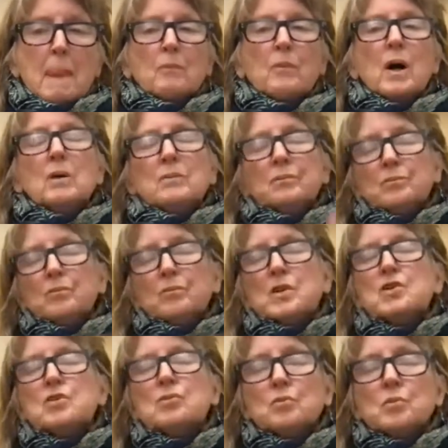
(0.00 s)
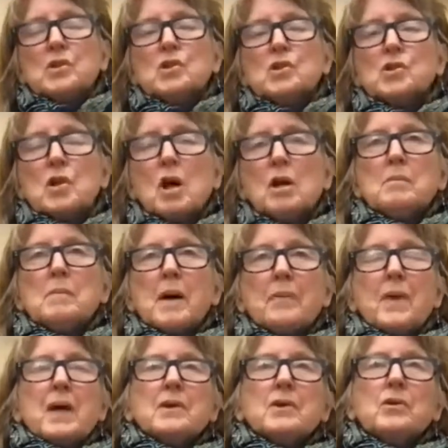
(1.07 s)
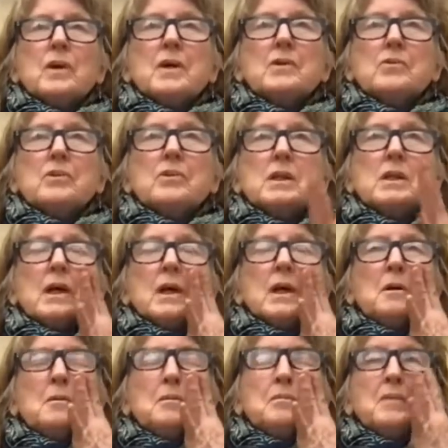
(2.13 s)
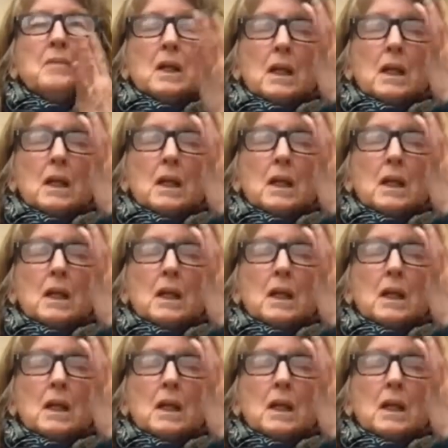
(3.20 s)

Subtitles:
well, we should talk about that in greater detail.